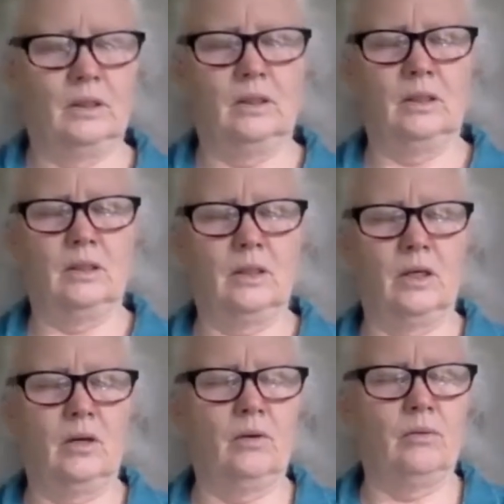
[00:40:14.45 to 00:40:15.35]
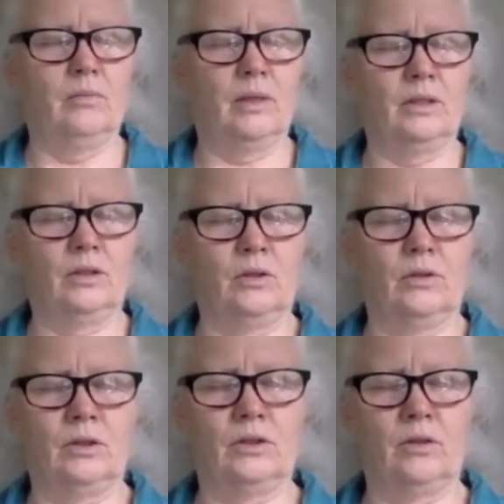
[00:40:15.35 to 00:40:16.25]
so my
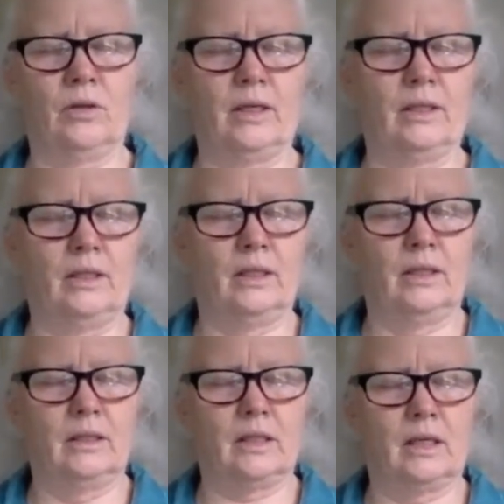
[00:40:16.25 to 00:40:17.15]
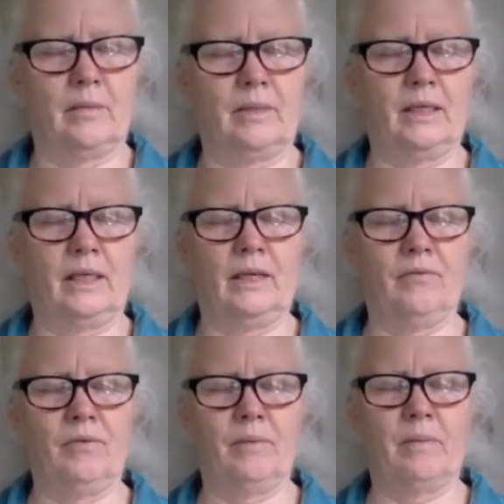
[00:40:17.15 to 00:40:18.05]
shoulder joint is coming in
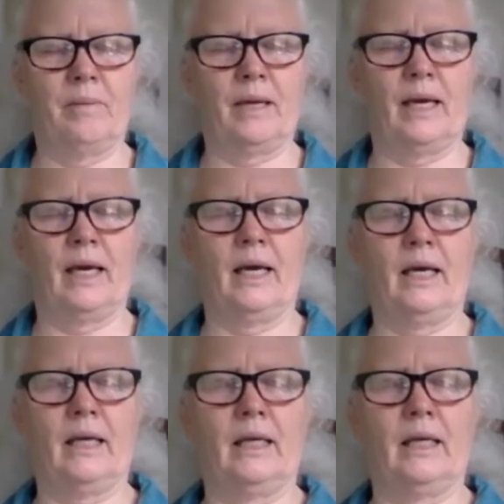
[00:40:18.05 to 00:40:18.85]
from the back